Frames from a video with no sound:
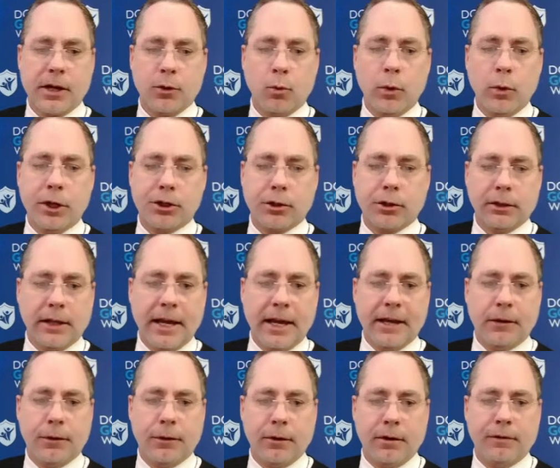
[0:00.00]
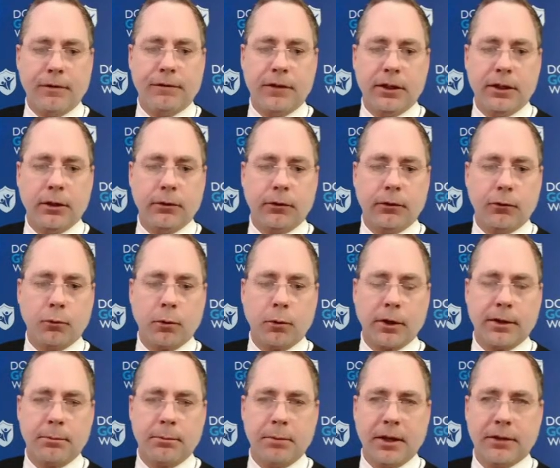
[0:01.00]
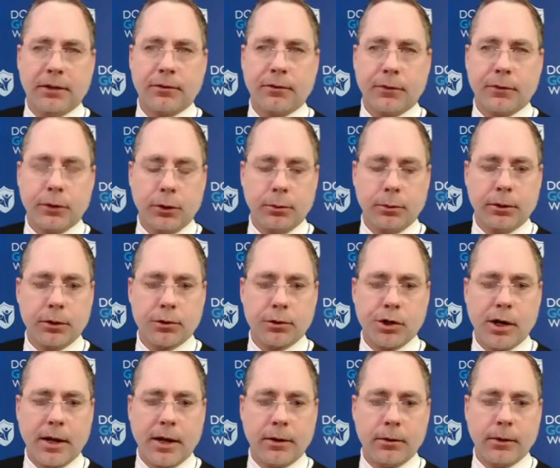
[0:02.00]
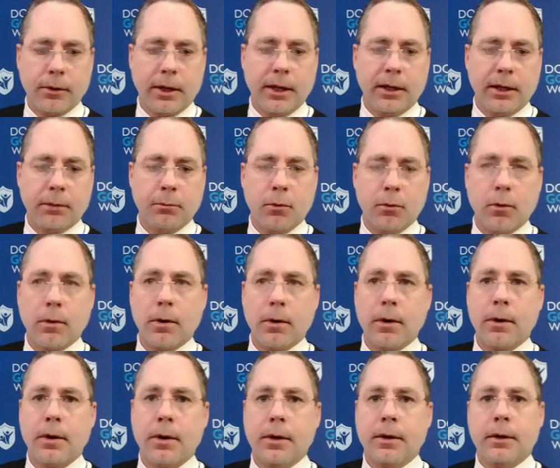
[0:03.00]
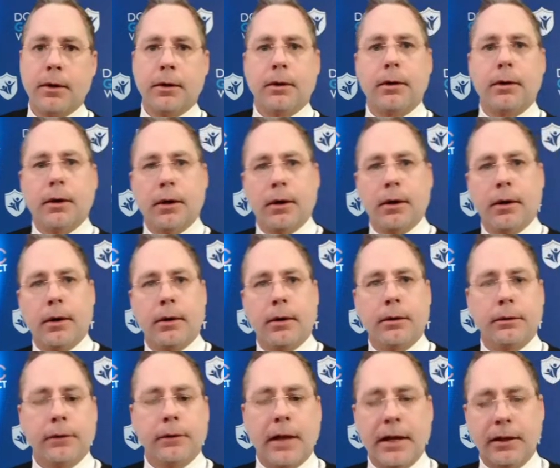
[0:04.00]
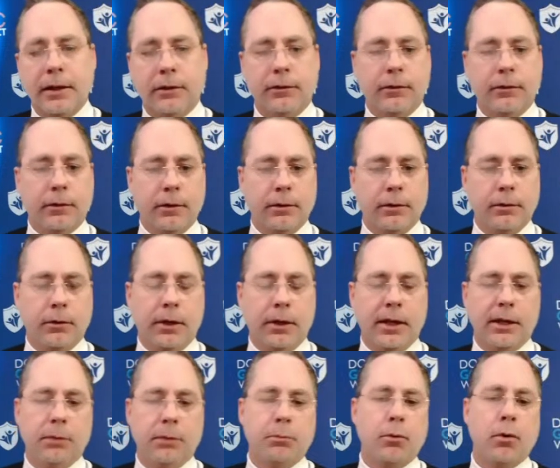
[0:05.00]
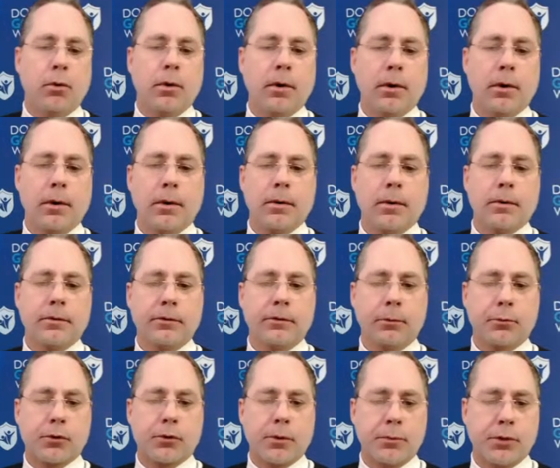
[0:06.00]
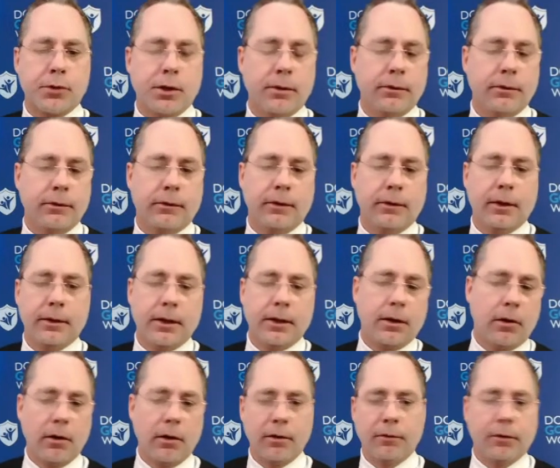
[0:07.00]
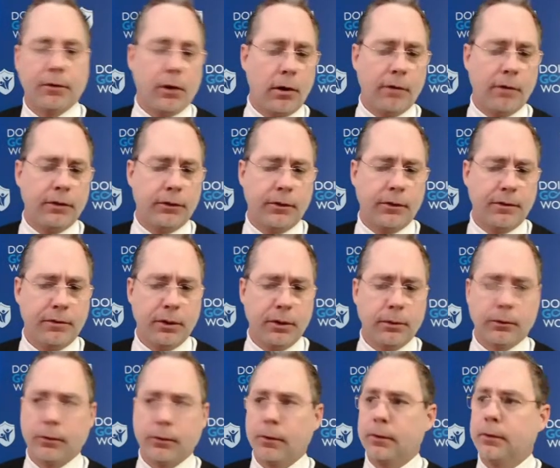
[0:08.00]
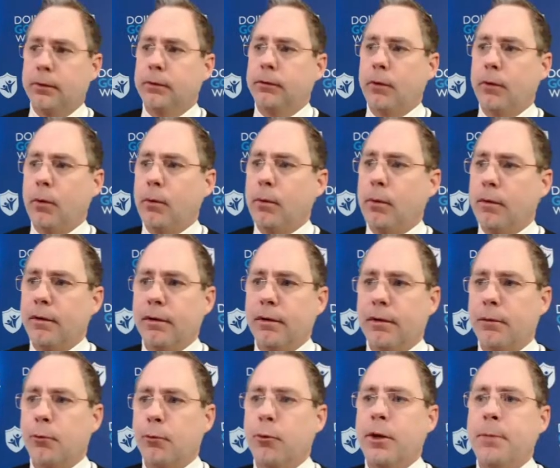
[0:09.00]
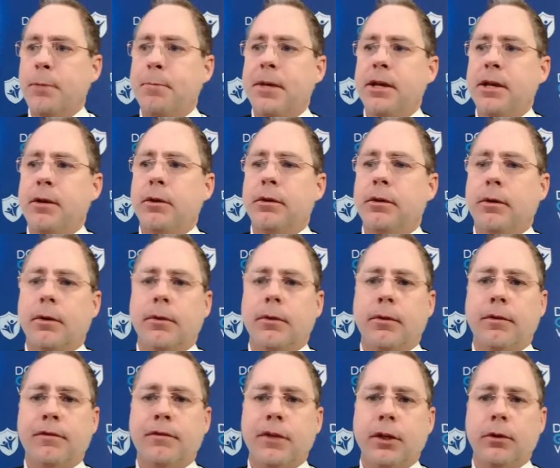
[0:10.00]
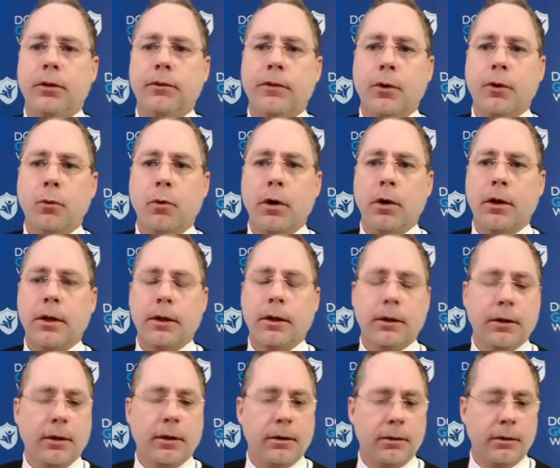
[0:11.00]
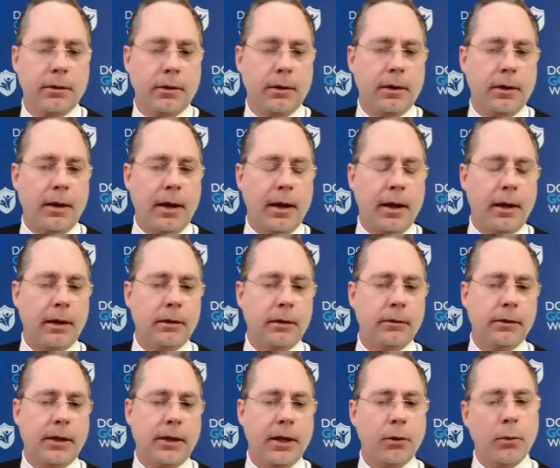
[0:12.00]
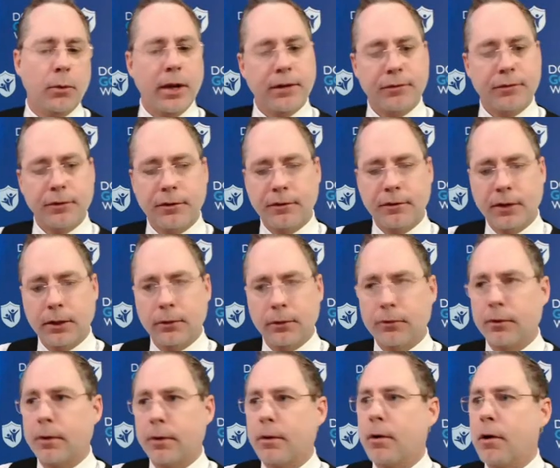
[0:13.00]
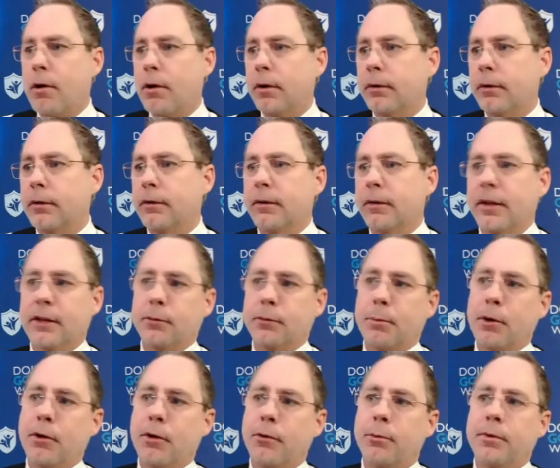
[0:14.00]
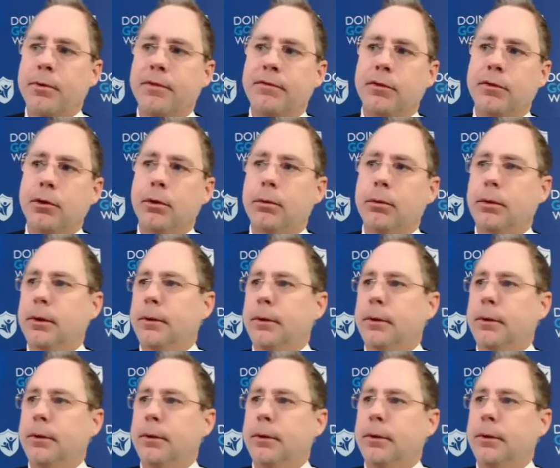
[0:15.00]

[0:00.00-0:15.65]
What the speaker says: which length of videos is working best for you and your channel, getting more likes, getting more subscriptions, and then obviously views. So repeat the videos that are working and get away from the videos that aren't. That's part of the review.